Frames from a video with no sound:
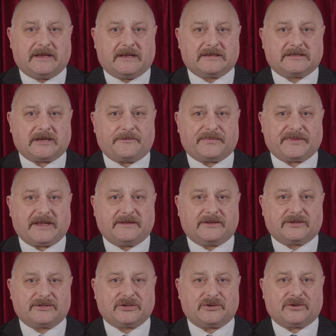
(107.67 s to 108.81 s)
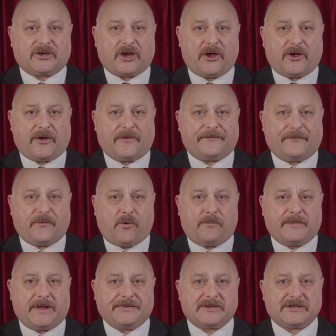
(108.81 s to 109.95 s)
something that took her 4
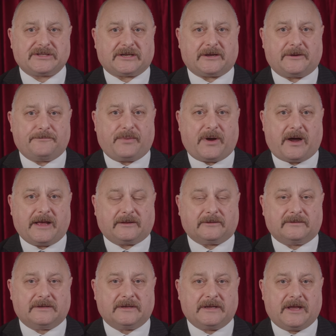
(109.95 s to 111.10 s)
months to compile,